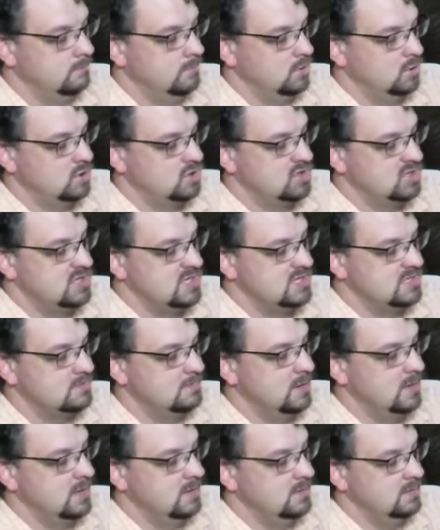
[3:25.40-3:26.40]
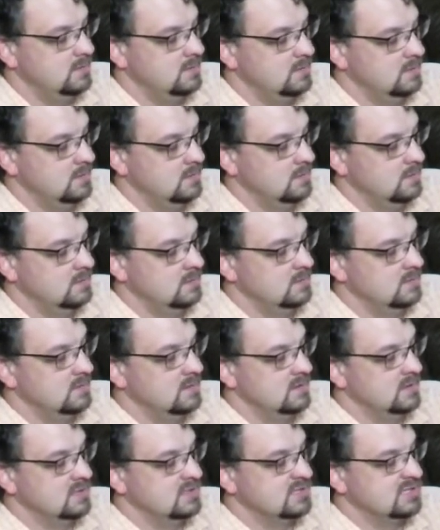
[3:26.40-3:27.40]
push this button,
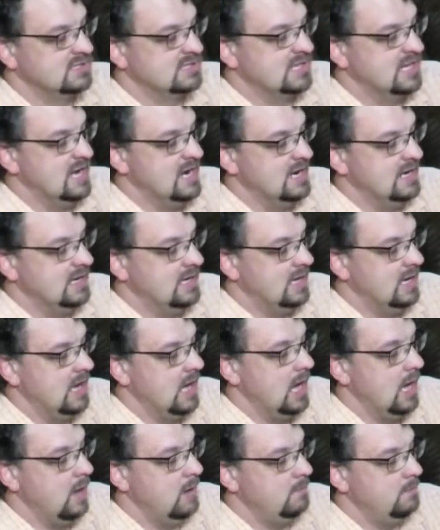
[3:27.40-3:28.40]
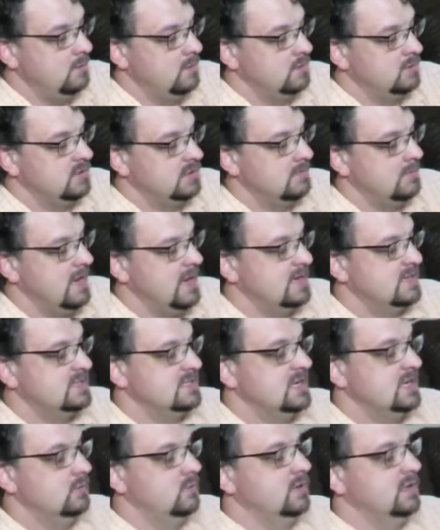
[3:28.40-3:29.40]
slide up to the
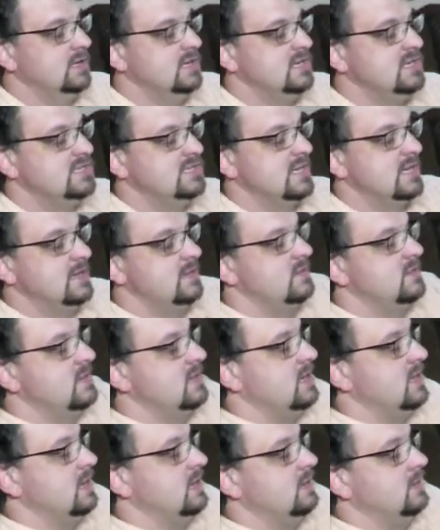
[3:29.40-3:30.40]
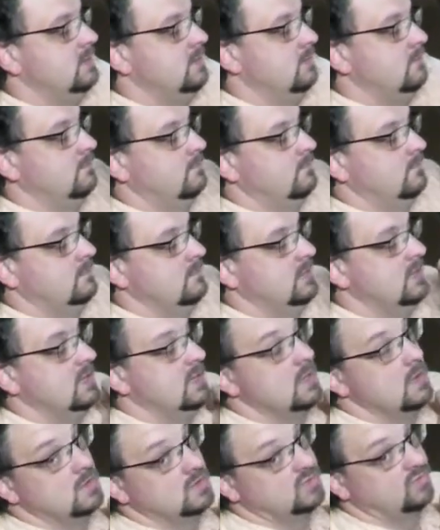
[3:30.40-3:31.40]
magazine release, and then
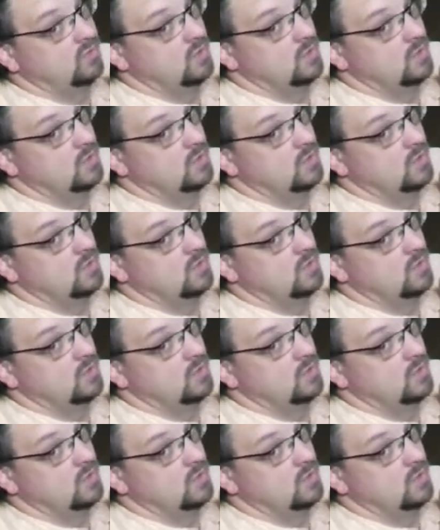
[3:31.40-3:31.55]
it goes